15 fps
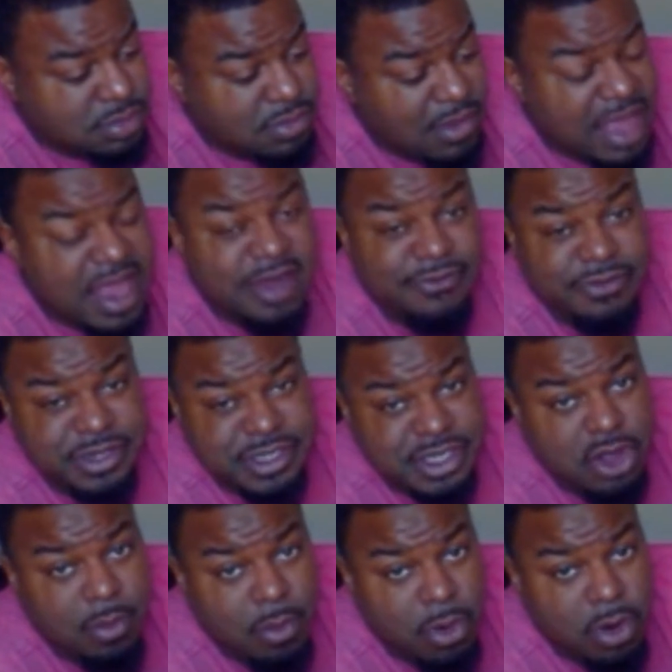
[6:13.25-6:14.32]
every
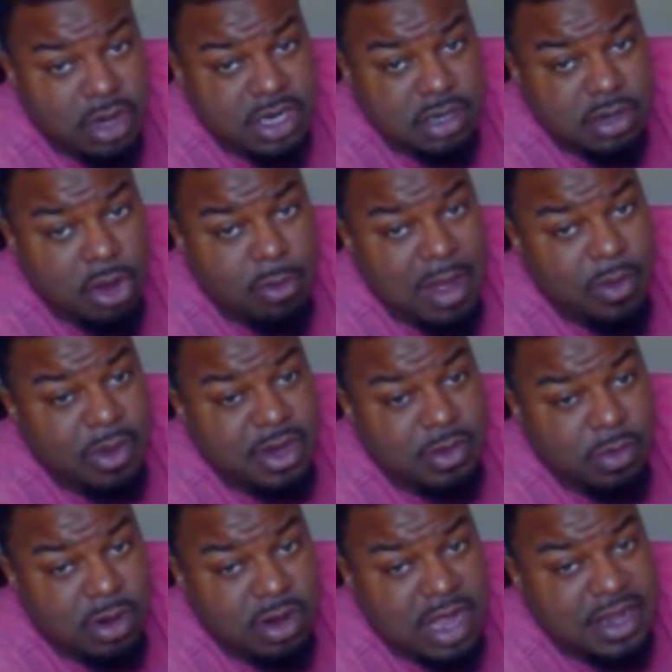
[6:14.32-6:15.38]
single morning on my way to
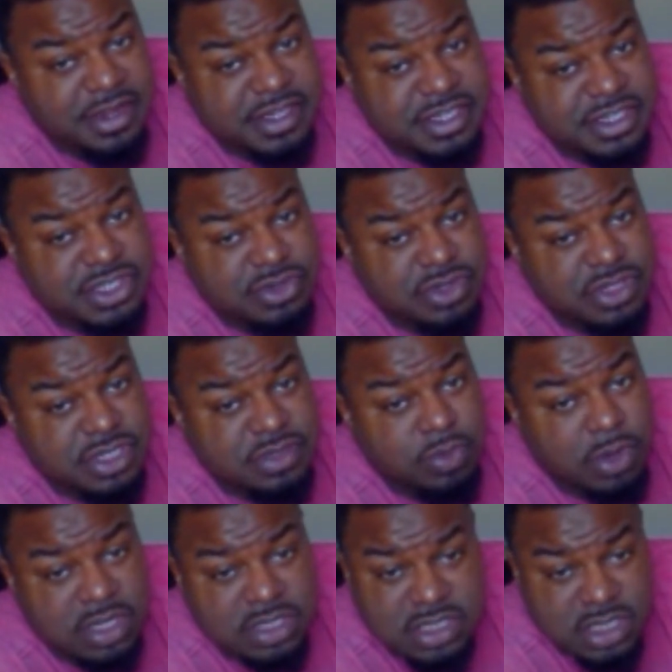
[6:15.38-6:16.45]
work, I listen to this
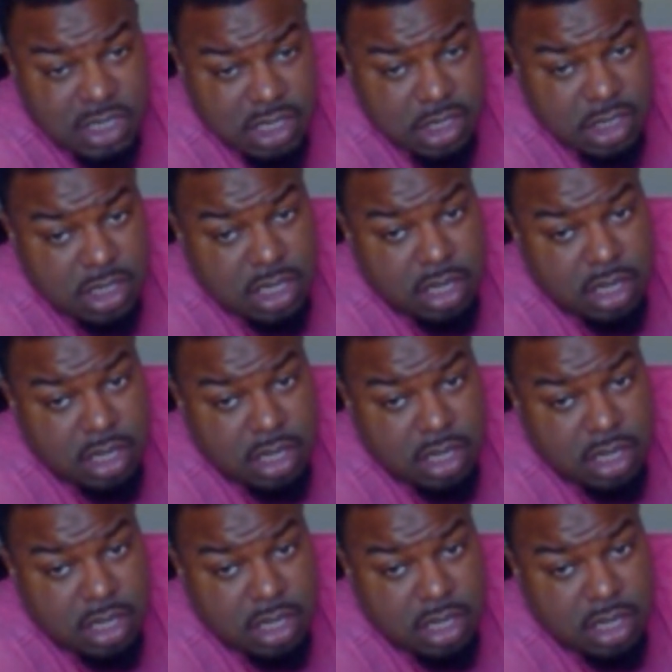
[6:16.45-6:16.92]
one song